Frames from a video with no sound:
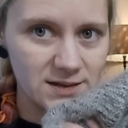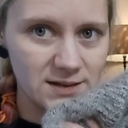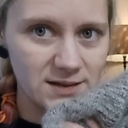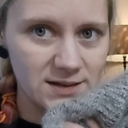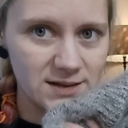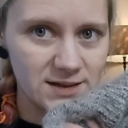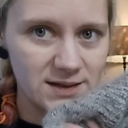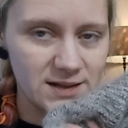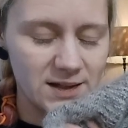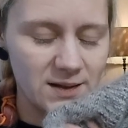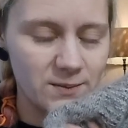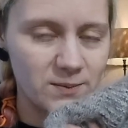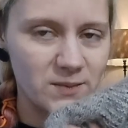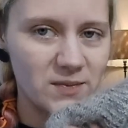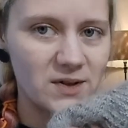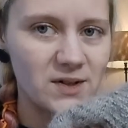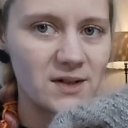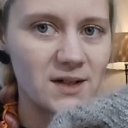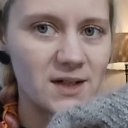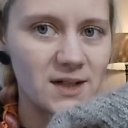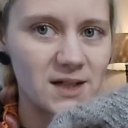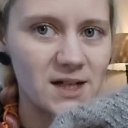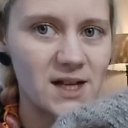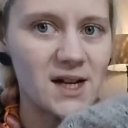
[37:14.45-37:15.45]

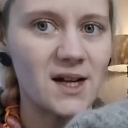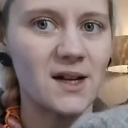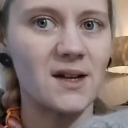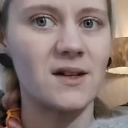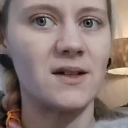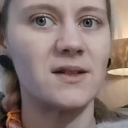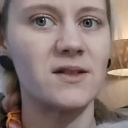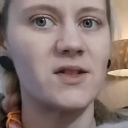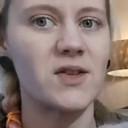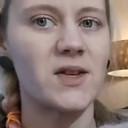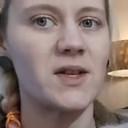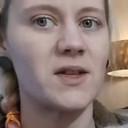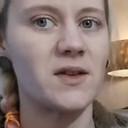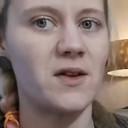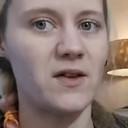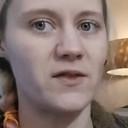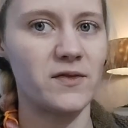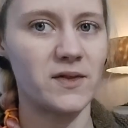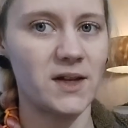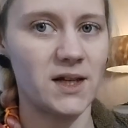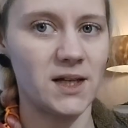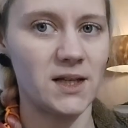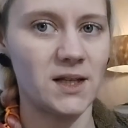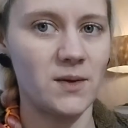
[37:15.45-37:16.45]
December, and I cast it
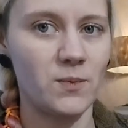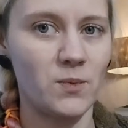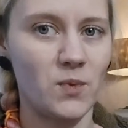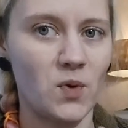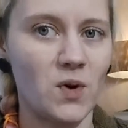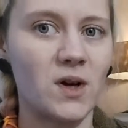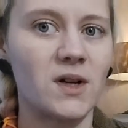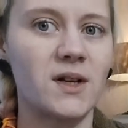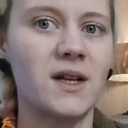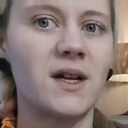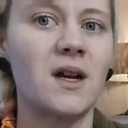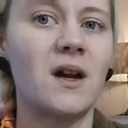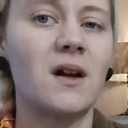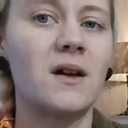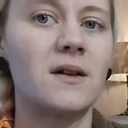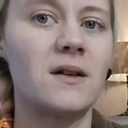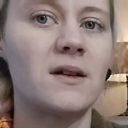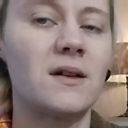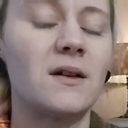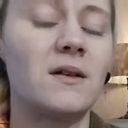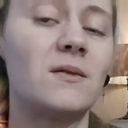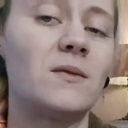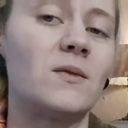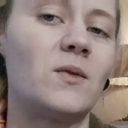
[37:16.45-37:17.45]
off in the morning,
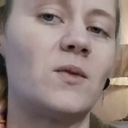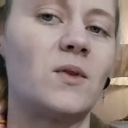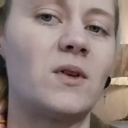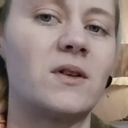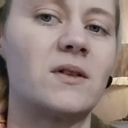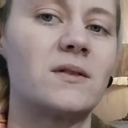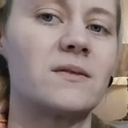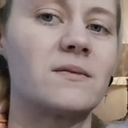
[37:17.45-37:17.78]
of